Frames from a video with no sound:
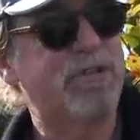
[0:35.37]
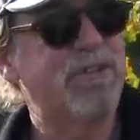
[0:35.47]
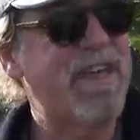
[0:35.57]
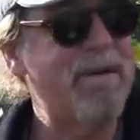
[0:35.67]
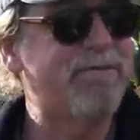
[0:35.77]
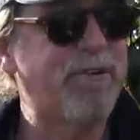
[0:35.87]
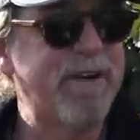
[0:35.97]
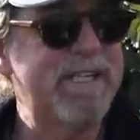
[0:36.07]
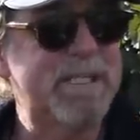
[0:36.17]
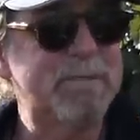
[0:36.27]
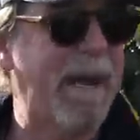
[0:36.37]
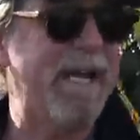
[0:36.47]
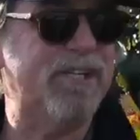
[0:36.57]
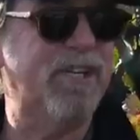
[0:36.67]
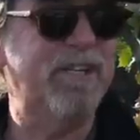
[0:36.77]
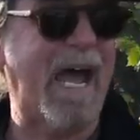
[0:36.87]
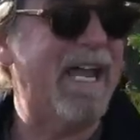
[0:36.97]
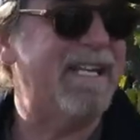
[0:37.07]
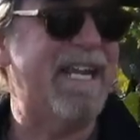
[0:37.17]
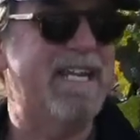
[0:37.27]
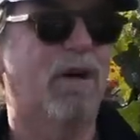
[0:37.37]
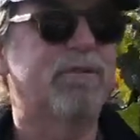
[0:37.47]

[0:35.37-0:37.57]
to them for inspection and any